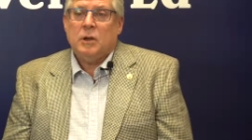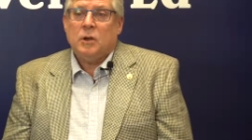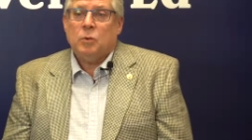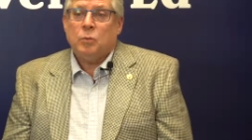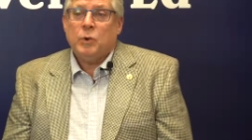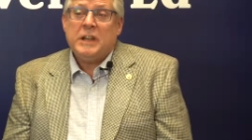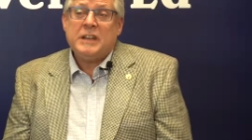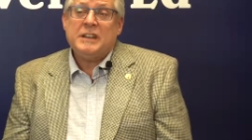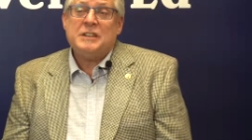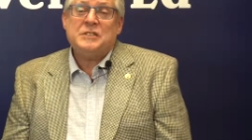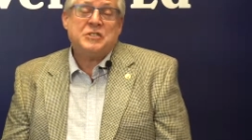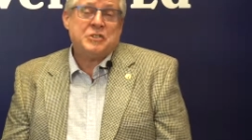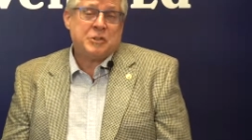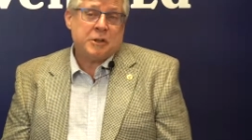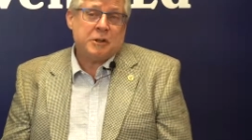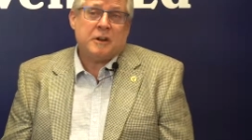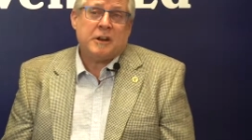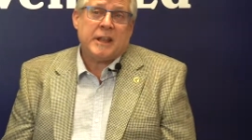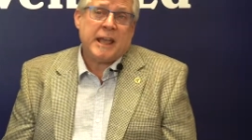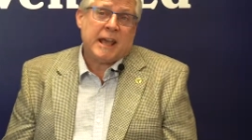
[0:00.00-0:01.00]
We
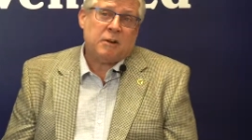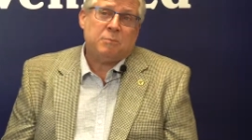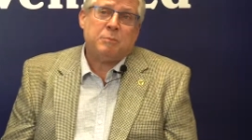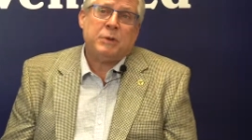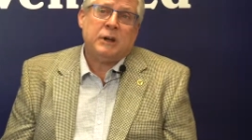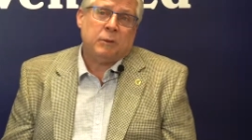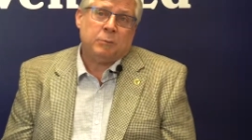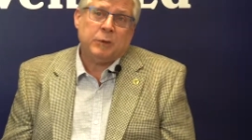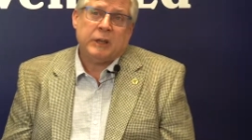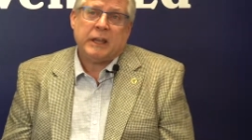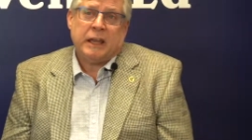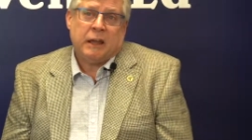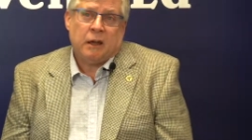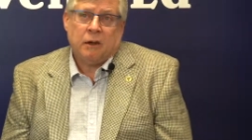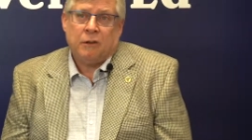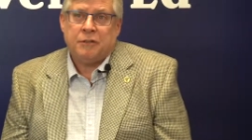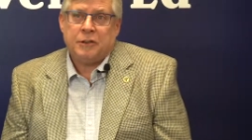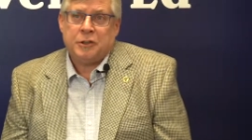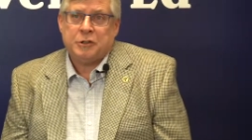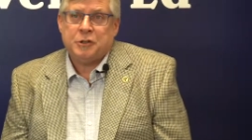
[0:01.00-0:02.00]
consider that a public
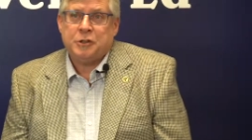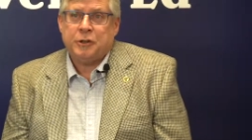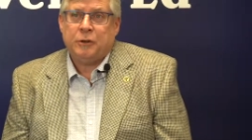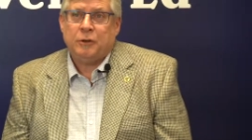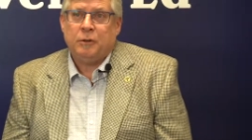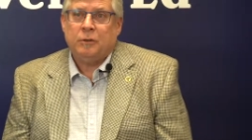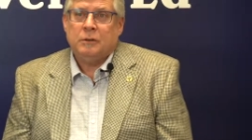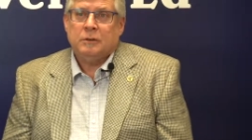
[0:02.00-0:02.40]
health issue.